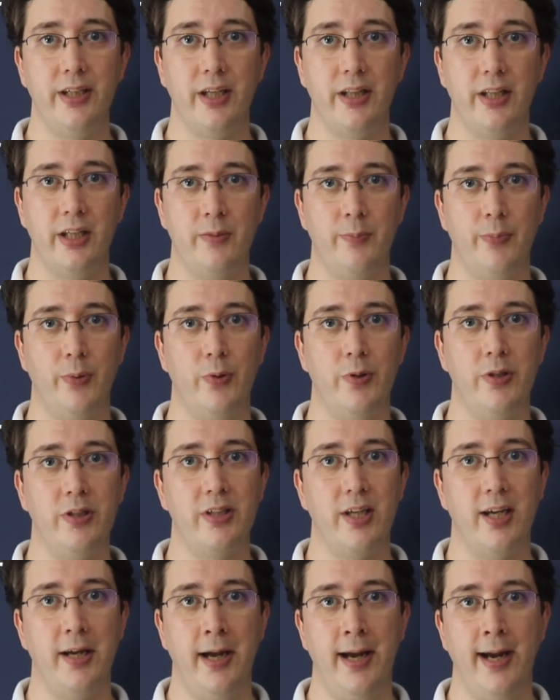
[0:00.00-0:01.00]
at this point
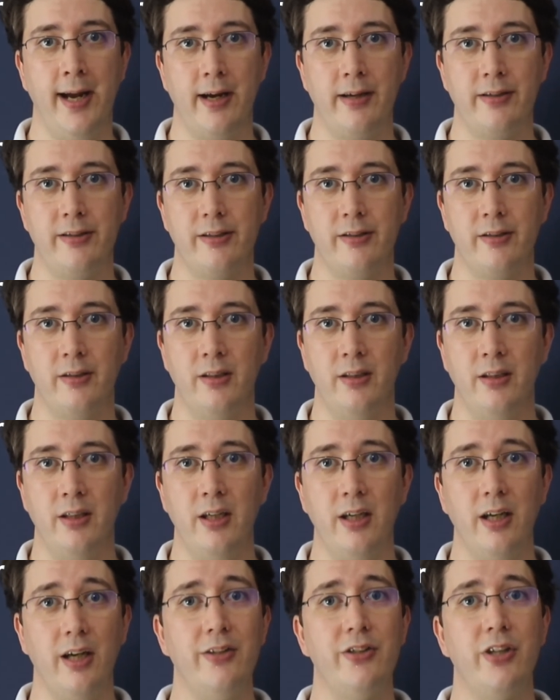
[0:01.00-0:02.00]
to act.
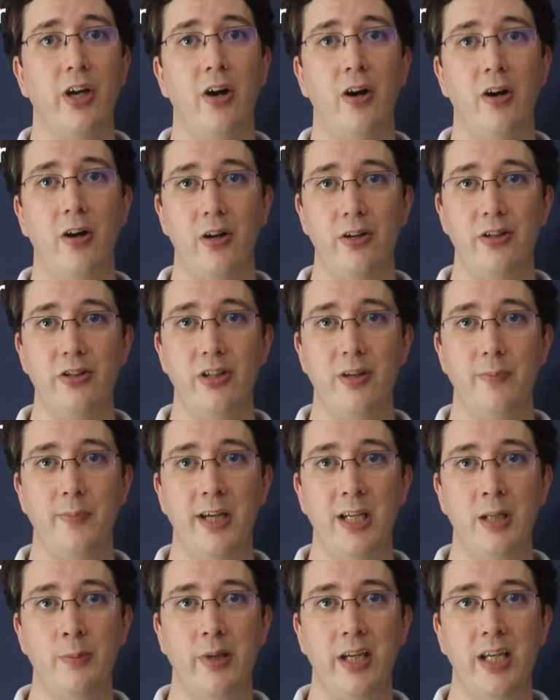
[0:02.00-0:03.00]
As hard as it
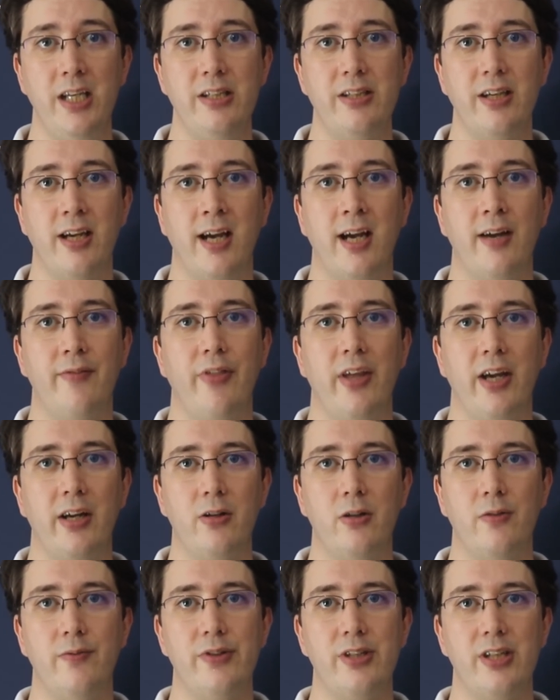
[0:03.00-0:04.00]
may be to have that
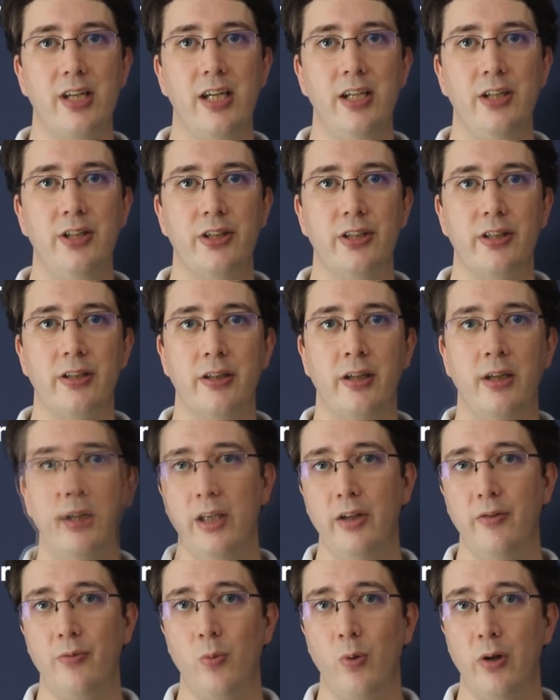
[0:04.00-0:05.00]
conversation,
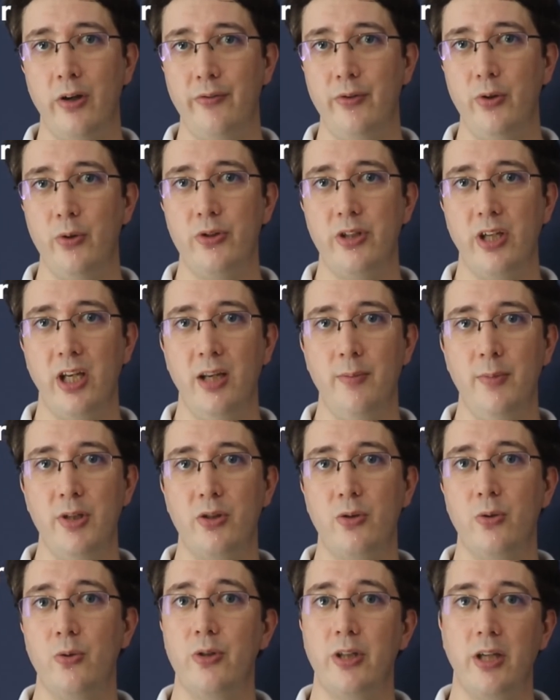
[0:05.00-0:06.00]
if one of your team is
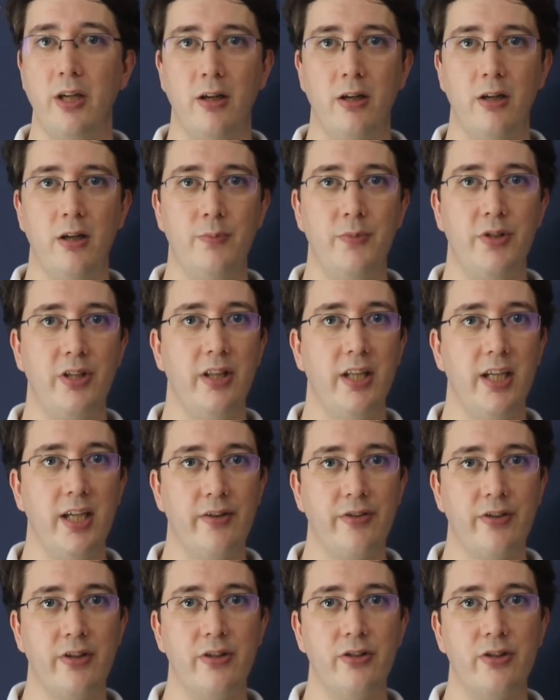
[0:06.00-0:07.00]
causing harm to the
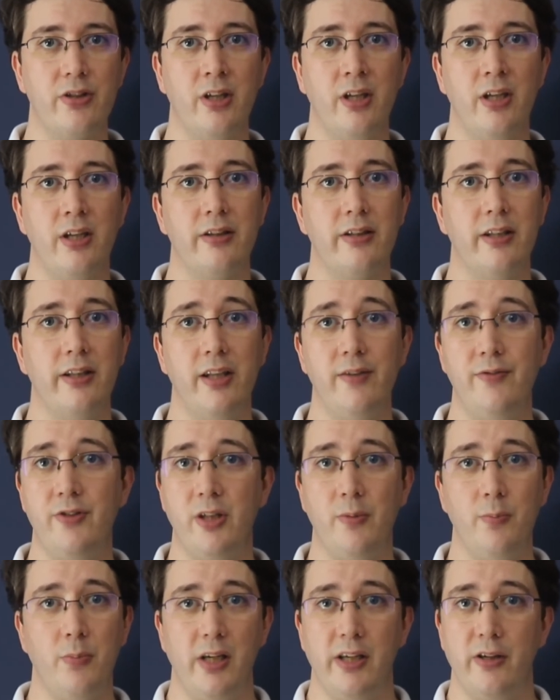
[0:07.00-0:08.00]
others, then they've
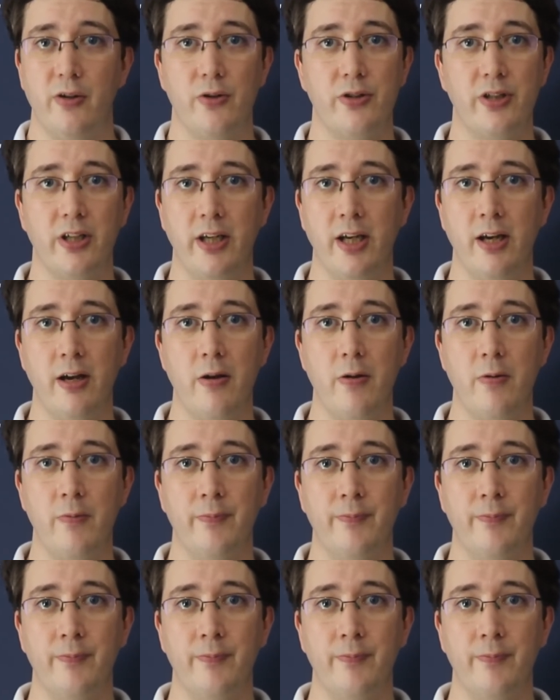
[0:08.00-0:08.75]
simply got to go.